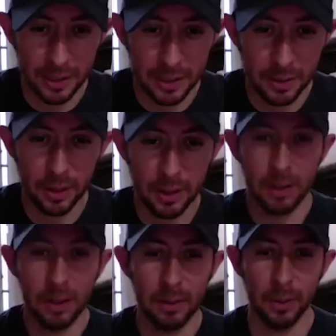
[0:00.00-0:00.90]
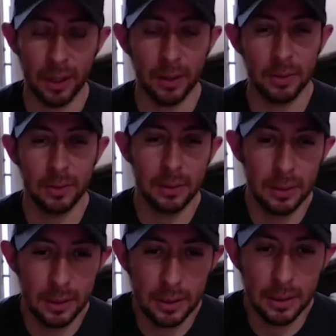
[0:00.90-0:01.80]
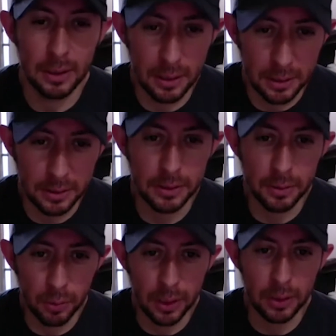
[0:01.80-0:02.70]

What is the, wow. yeah, yeah.